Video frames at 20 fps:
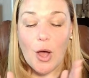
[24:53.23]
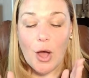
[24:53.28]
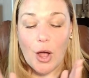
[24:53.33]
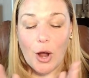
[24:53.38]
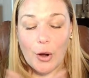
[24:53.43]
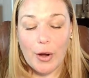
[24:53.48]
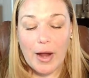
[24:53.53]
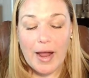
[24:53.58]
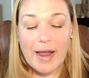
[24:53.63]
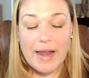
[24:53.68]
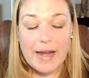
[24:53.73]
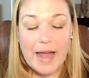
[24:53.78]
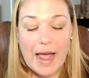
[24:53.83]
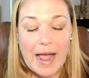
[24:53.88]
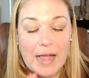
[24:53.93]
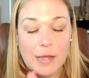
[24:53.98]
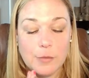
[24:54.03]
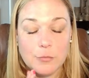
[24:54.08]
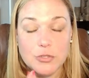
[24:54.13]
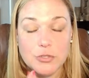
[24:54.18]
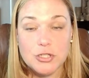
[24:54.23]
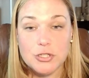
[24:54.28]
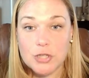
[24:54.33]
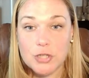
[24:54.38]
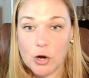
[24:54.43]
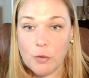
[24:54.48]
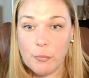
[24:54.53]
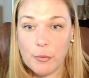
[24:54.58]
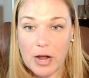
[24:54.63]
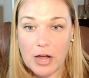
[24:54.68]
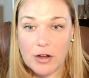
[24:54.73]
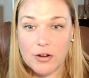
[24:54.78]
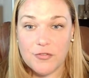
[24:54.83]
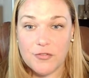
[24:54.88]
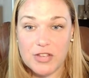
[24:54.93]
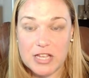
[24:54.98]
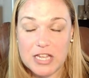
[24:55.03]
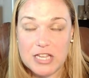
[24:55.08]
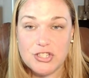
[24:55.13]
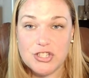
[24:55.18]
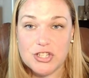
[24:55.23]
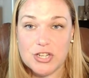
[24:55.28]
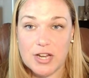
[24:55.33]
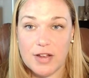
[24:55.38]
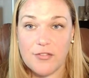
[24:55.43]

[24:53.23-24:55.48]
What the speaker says: All right. I am so proud of each and